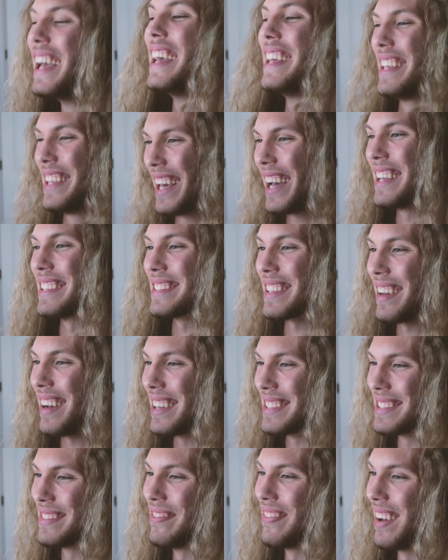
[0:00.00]
Yes,
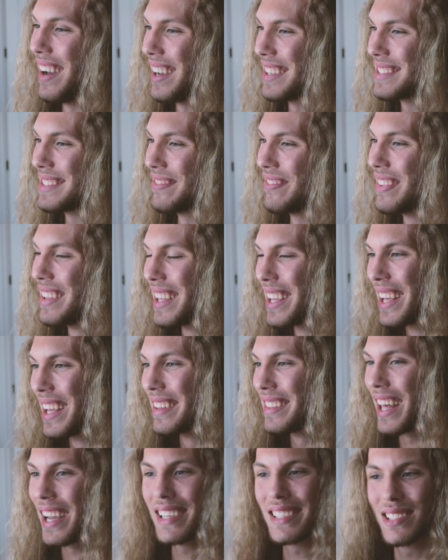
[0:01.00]
awesome.
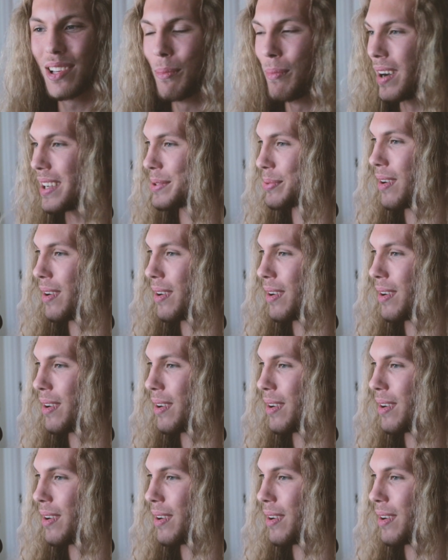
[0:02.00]
Thank you so much.